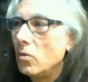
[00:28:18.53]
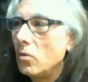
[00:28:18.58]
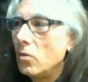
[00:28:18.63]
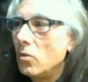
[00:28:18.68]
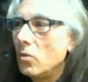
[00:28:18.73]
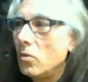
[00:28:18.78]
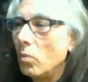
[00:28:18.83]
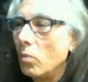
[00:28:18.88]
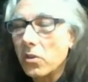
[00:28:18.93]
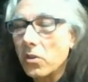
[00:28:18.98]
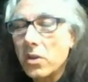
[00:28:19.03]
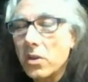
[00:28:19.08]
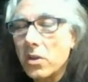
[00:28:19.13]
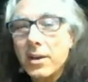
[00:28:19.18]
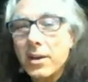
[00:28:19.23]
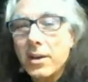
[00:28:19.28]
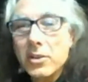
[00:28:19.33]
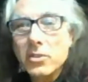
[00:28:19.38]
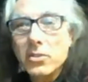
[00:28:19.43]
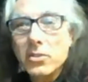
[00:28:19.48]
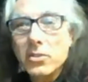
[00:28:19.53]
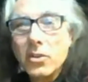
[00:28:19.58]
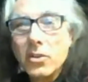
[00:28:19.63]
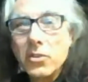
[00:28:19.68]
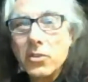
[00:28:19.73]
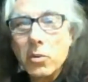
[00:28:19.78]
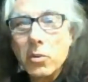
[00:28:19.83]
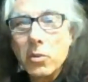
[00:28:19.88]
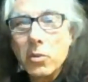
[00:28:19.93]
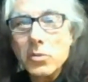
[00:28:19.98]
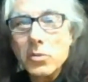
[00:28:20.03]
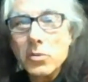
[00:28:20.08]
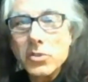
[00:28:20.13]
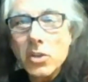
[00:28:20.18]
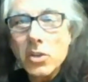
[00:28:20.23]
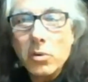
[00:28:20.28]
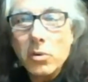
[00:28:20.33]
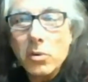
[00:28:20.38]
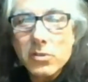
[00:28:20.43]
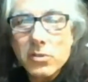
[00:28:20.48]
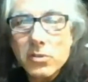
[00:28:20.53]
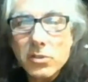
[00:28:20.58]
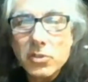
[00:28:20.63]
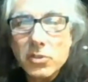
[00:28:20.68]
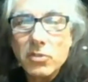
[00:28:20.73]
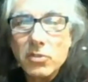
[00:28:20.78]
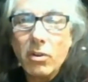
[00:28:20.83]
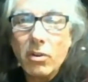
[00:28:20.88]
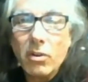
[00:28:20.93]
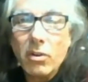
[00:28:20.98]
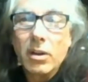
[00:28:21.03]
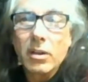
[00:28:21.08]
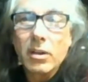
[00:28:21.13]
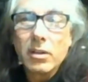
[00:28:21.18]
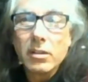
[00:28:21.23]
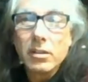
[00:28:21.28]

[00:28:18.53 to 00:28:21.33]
one of the characters on there was Otis, the drunk,